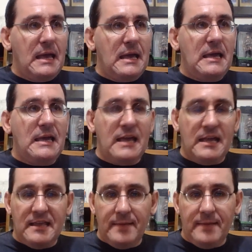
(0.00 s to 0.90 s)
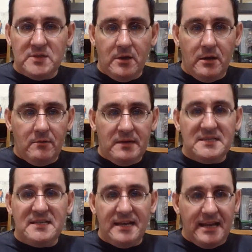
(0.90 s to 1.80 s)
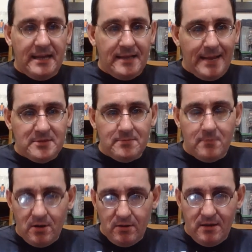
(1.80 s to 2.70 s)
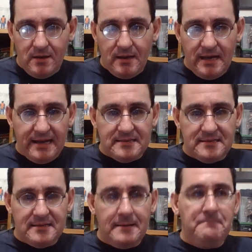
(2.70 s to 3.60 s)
He kidnaps Lois, he kidnaps Martha Kent,